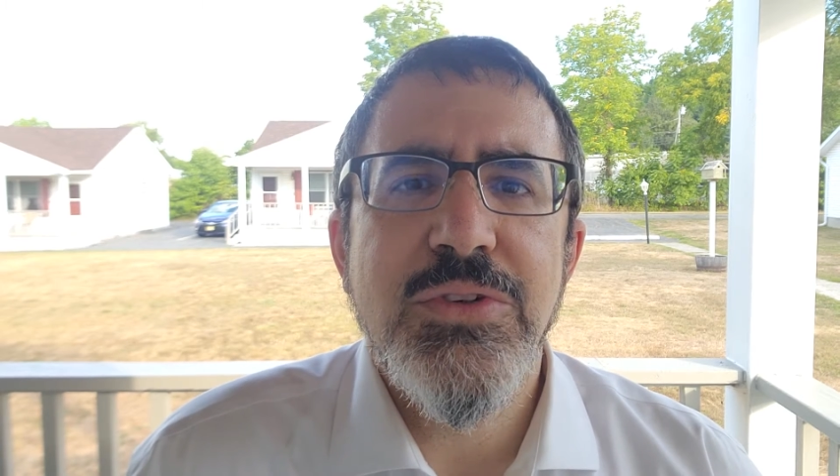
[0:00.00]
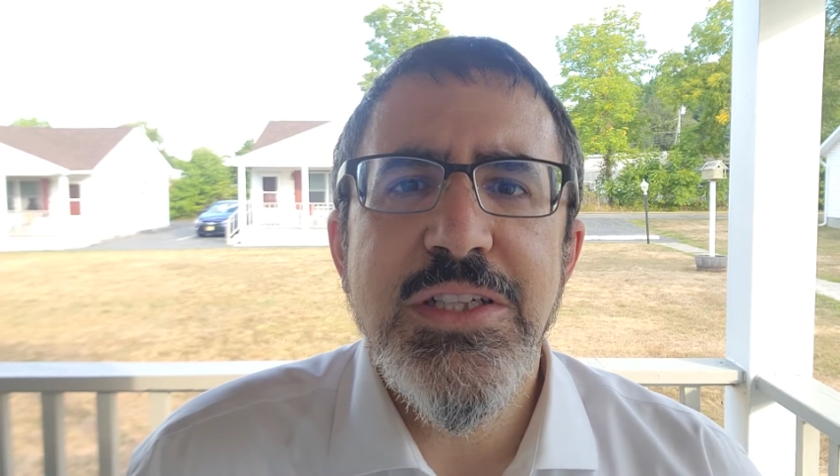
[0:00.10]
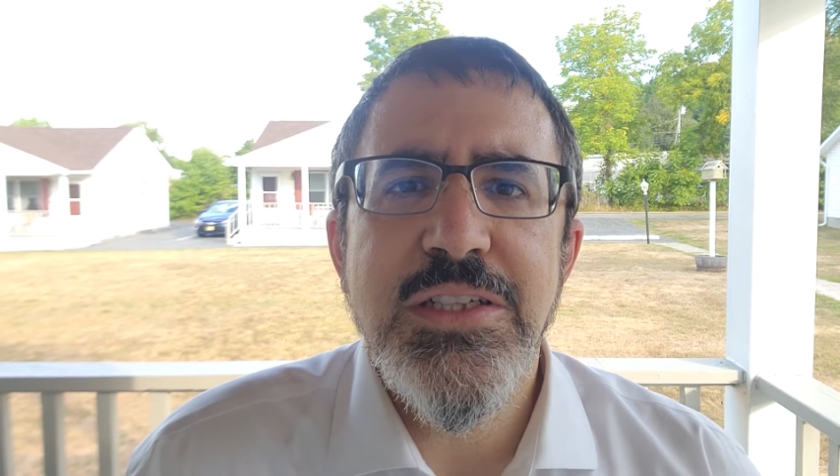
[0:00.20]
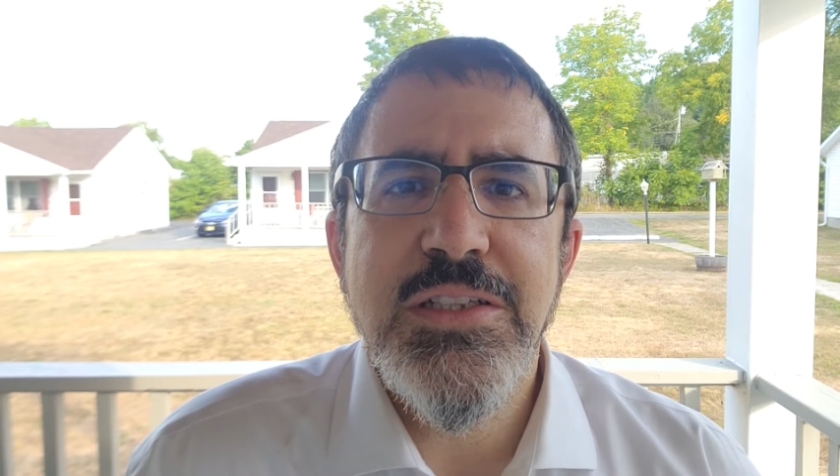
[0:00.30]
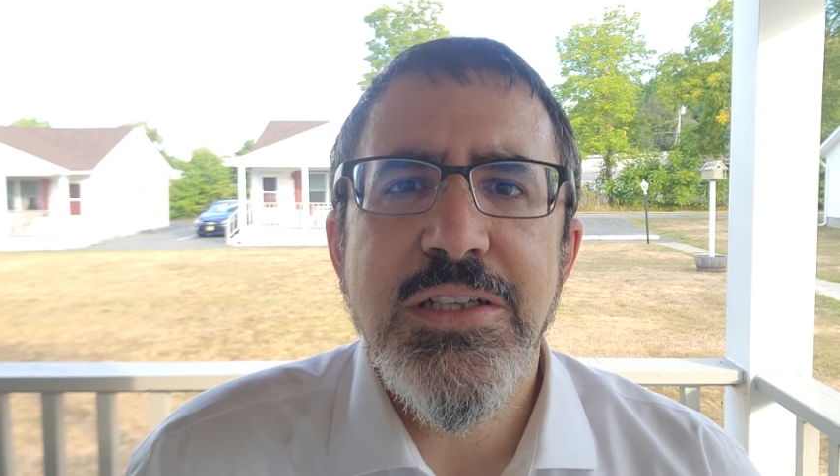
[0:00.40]

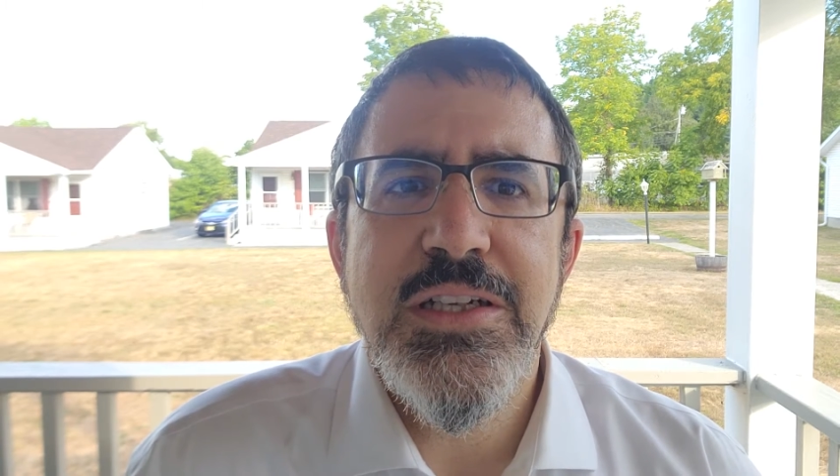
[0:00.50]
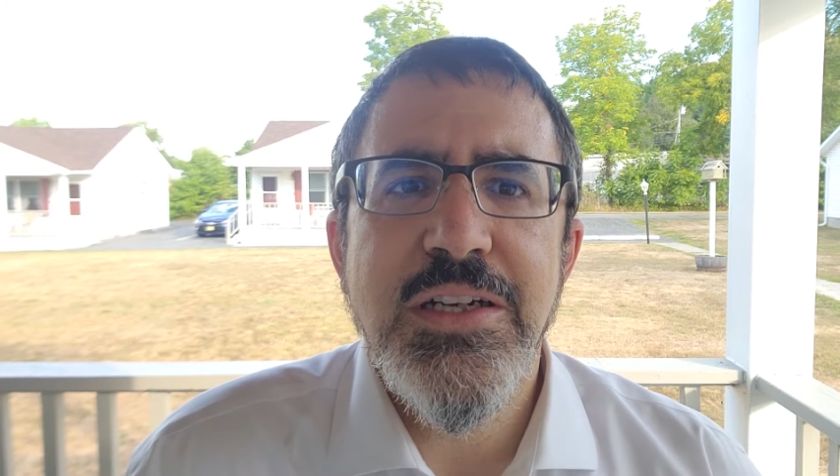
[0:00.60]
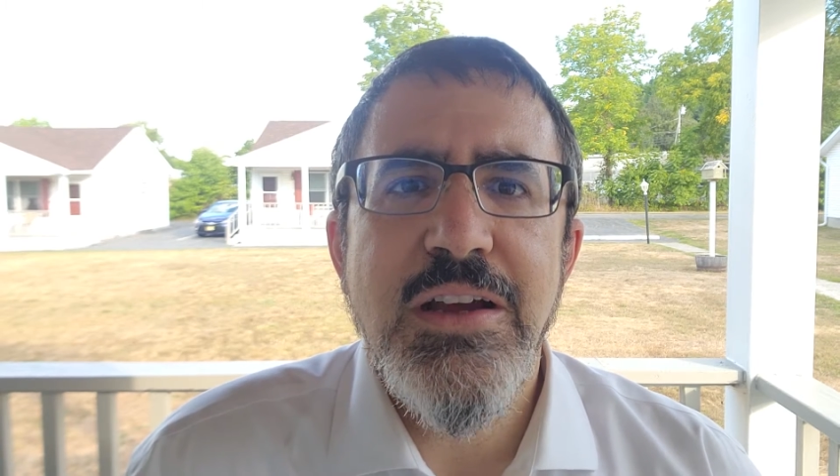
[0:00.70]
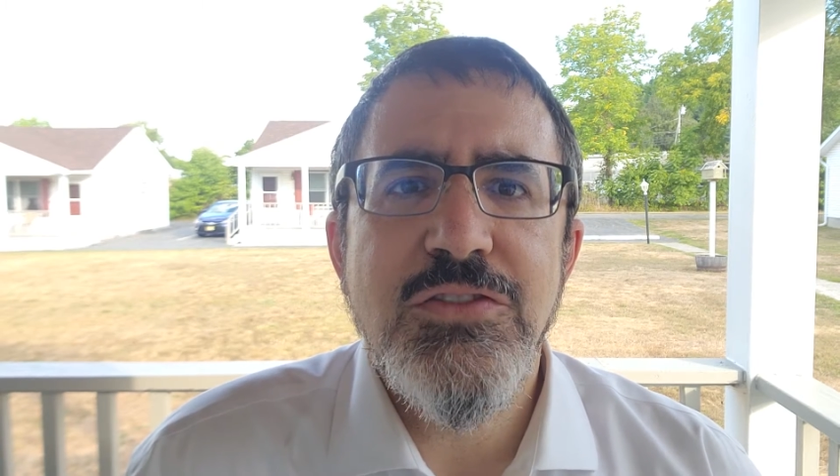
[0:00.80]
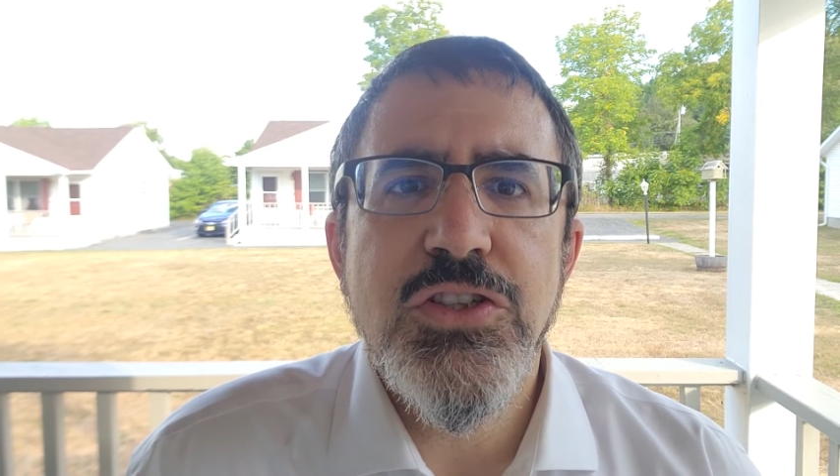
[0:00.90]
reason they
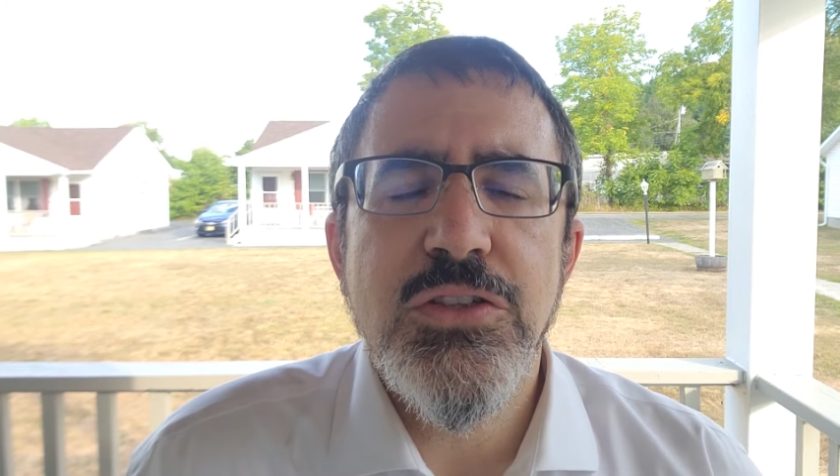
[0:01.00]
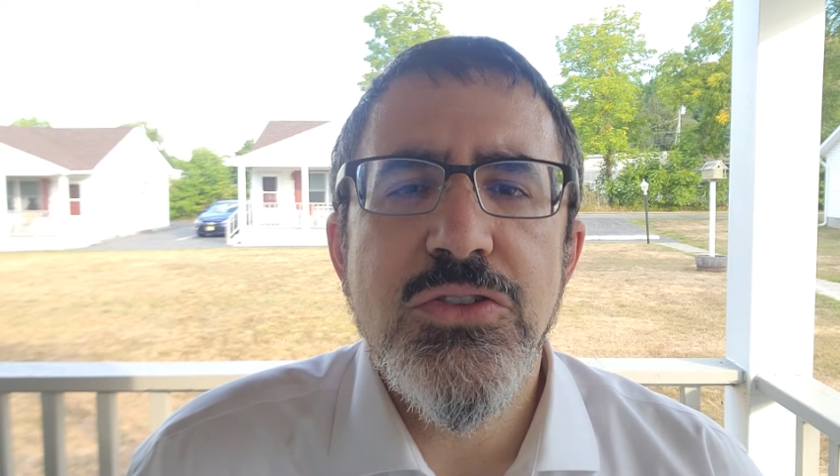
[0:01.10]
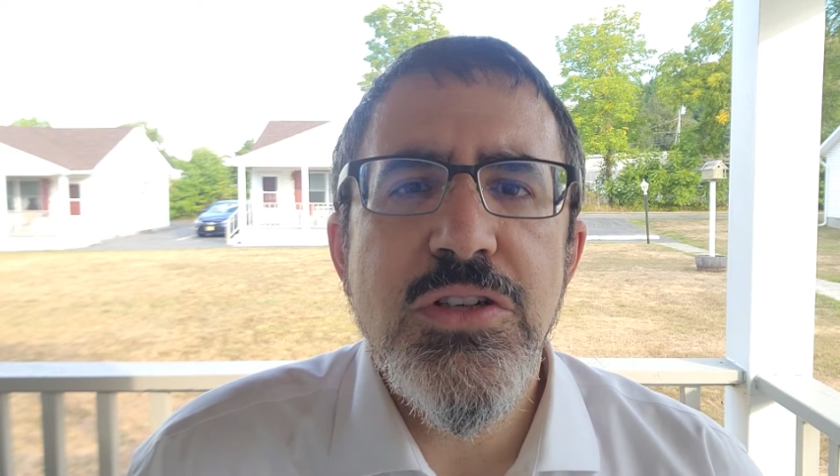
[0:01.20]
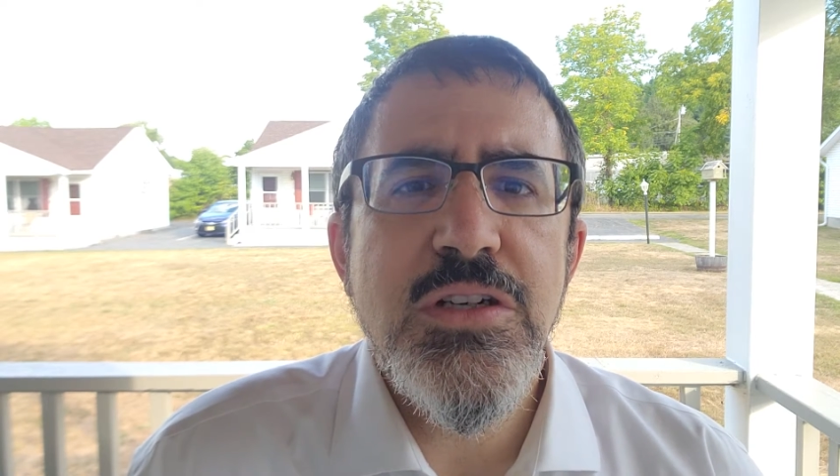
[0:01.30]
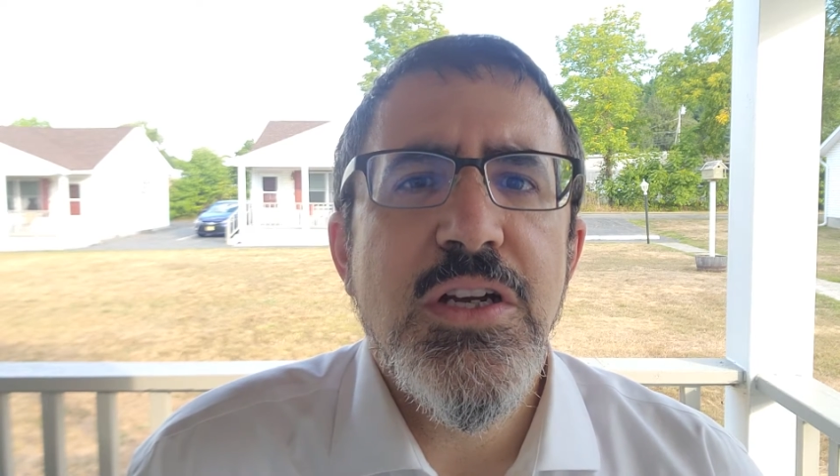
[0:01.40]
didn't have
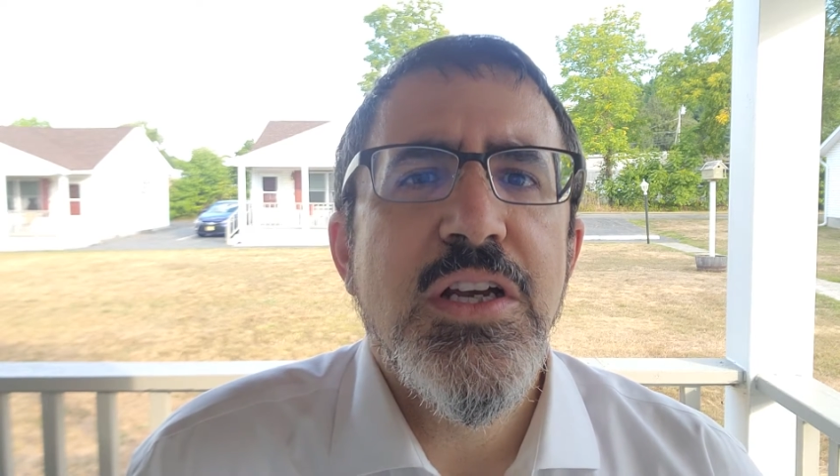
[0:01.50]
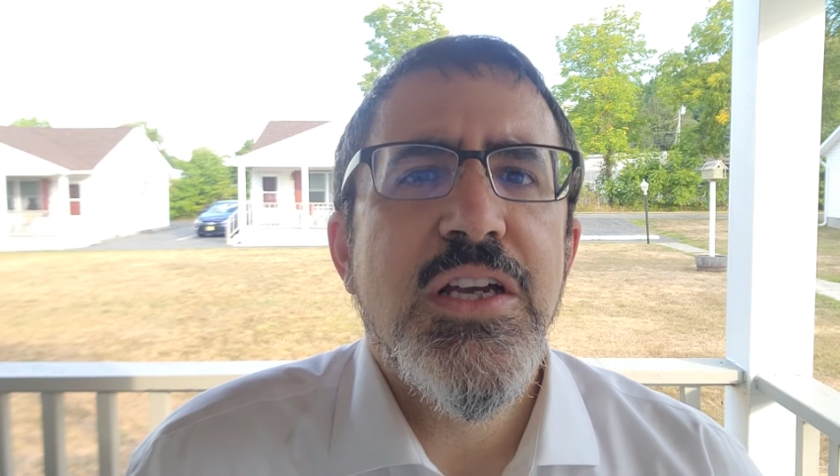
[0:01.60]
children